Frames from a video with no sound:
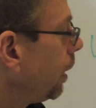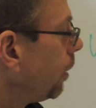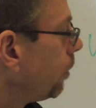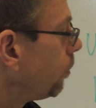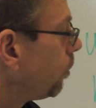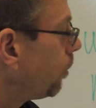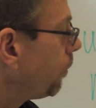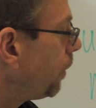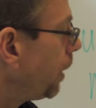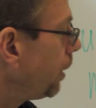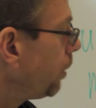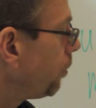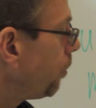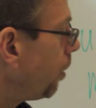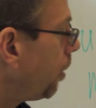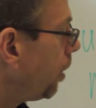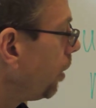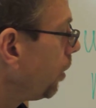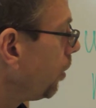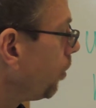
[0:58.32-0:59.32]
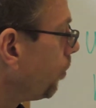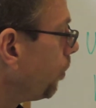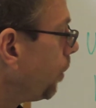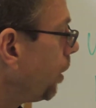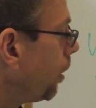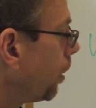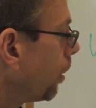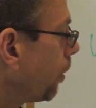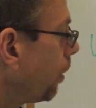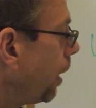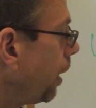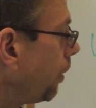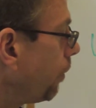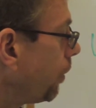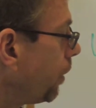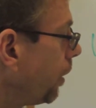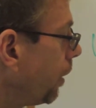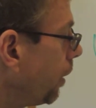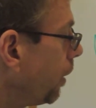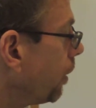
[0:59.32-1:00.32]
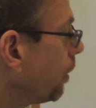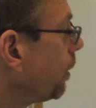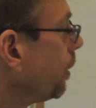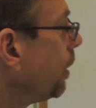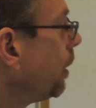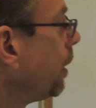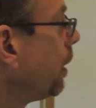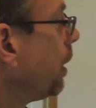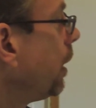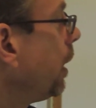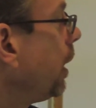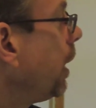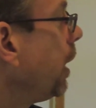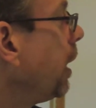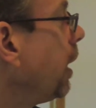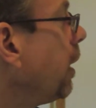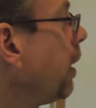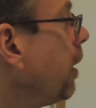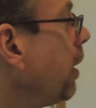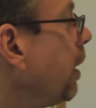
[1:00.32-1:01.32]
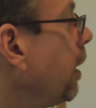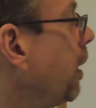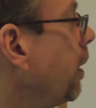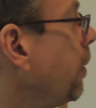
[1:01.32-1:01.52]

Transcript: And so if I draw a little bar graph here and